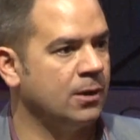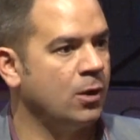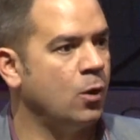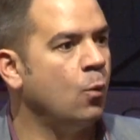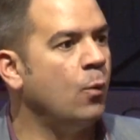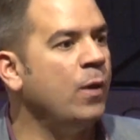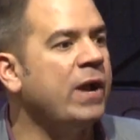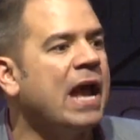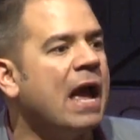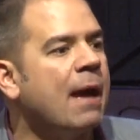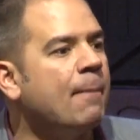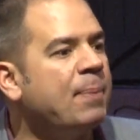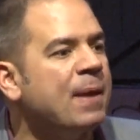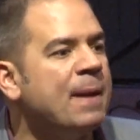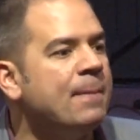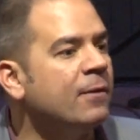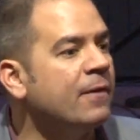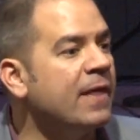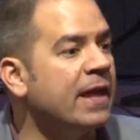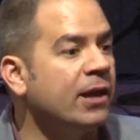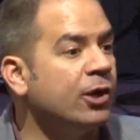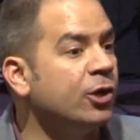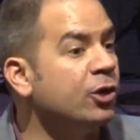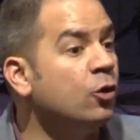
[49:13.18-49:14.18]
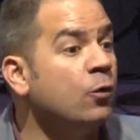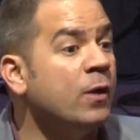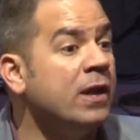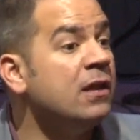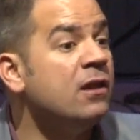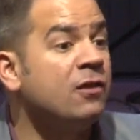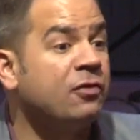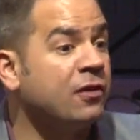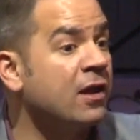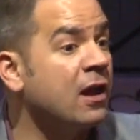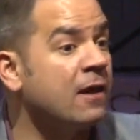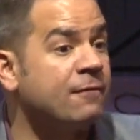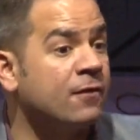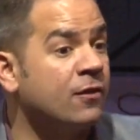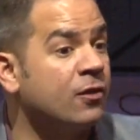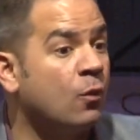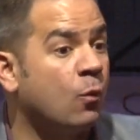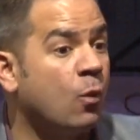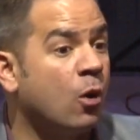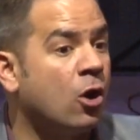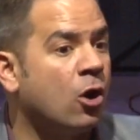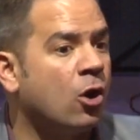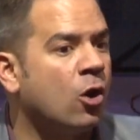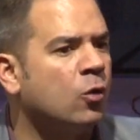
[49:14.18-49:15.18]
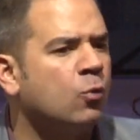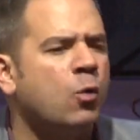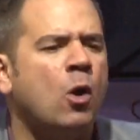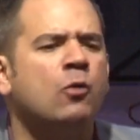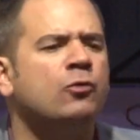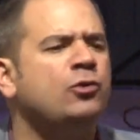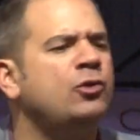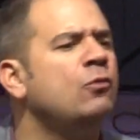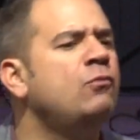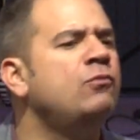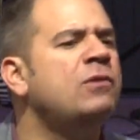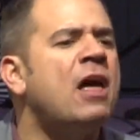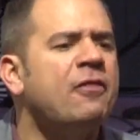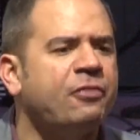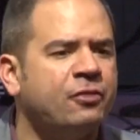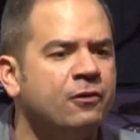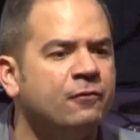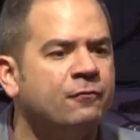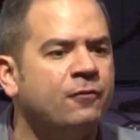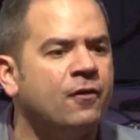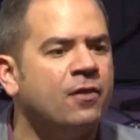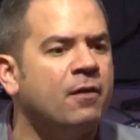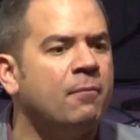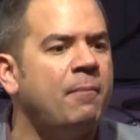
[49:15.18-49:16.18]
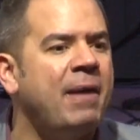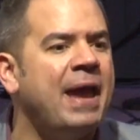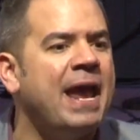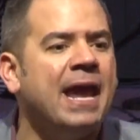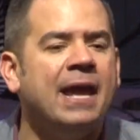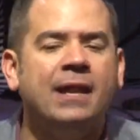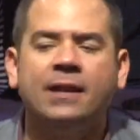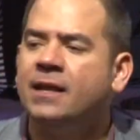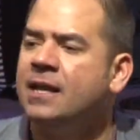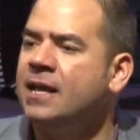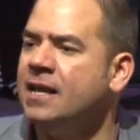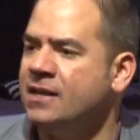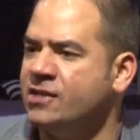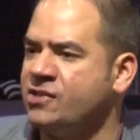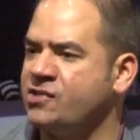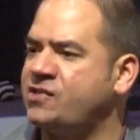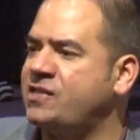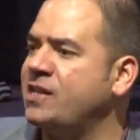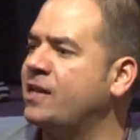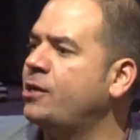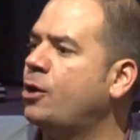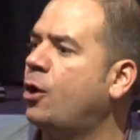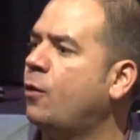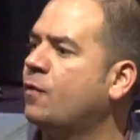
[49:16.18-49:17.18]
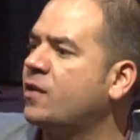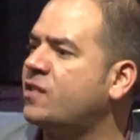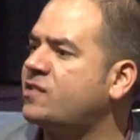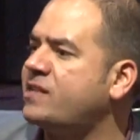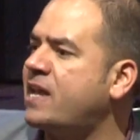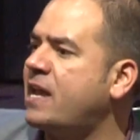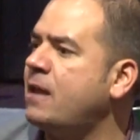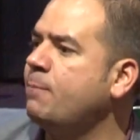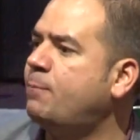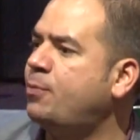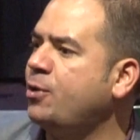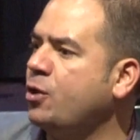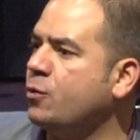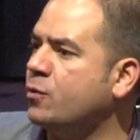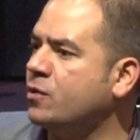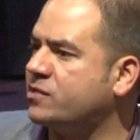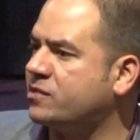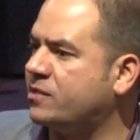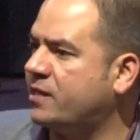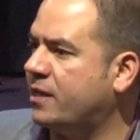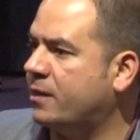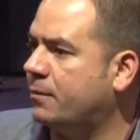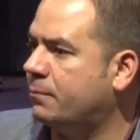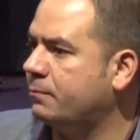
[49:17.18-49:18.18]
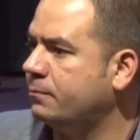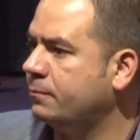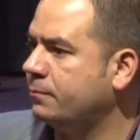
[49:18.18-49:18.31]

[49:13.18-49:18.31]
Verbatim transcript: We got people that'll do anything for the world, won't do nothing for the man sitting on the same pew as them.